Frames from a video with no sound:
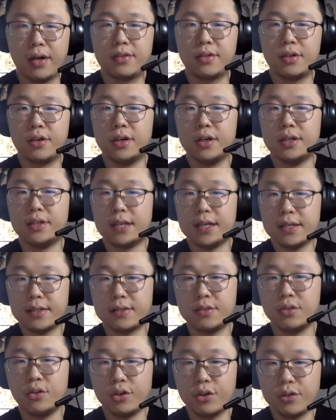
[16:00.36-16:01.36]
So this
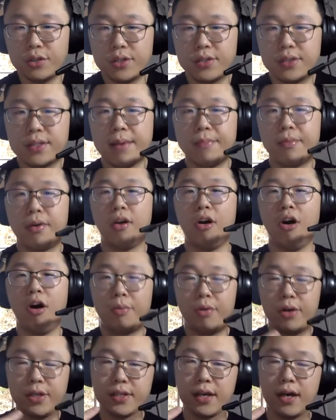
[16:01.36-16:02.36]
no U-turn sampler
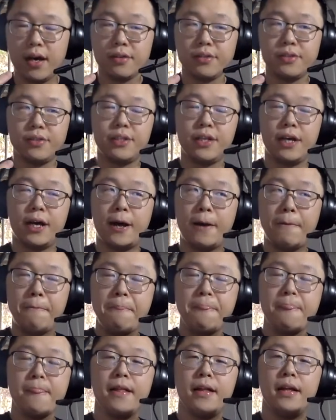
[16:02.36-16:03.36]
operates on the
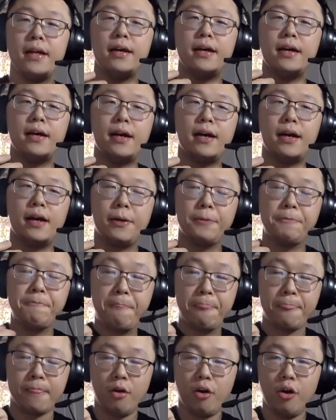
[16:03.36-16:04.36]

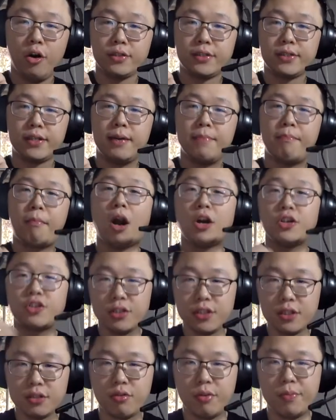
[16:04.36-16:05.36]
or the marginal
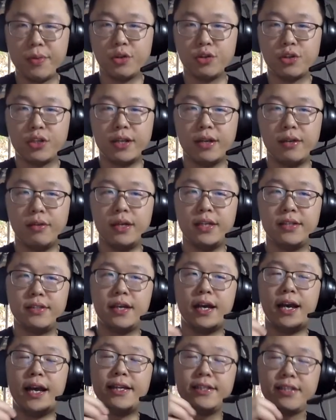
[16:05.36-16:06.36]
distribution. It's
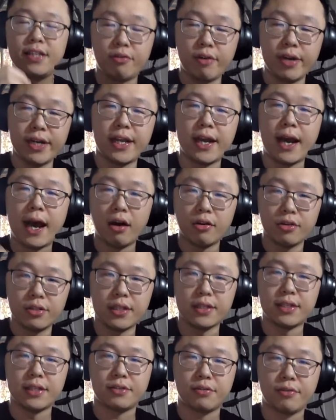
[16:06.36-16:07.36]
integrating out
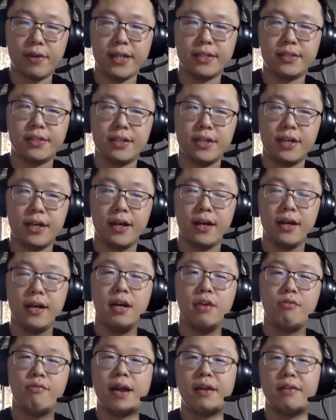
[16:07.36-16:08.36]
the discrete
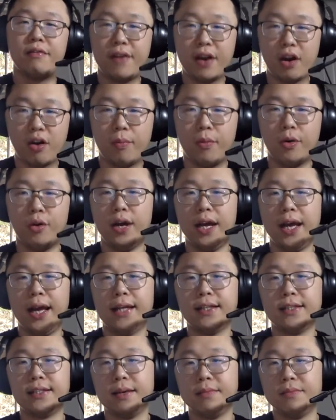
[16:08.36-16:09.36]
random variable,
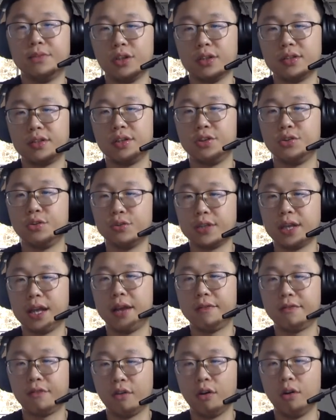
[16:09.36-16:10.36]
and I'm just using
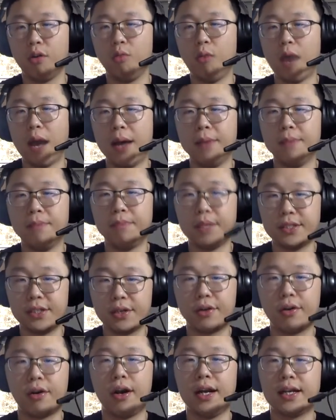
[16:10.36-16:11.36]
it for one
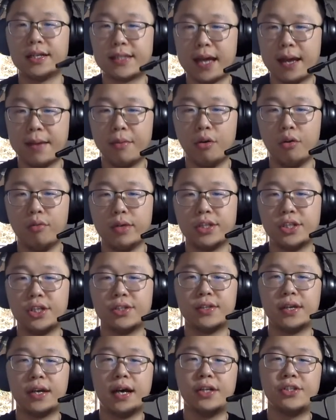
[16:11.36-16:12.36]
particular example, which
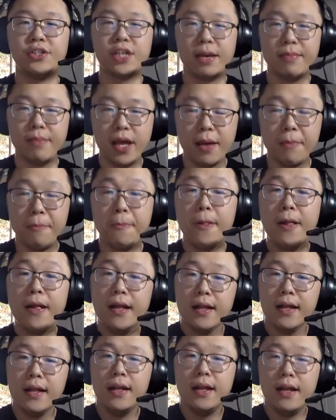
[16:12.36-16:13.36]
is a GMM,
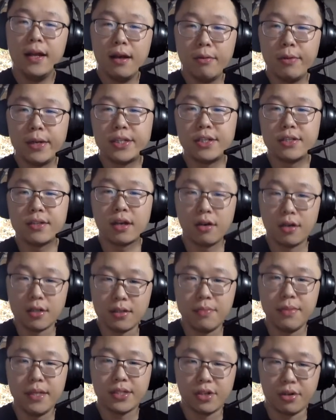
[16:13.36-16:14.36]
which is a
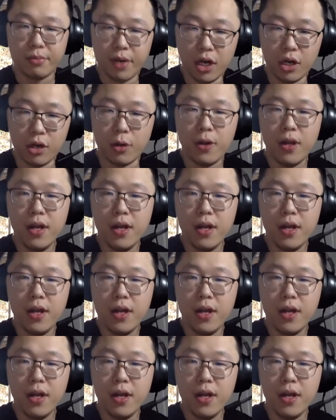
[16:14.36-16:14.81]
Gaussian mixture model.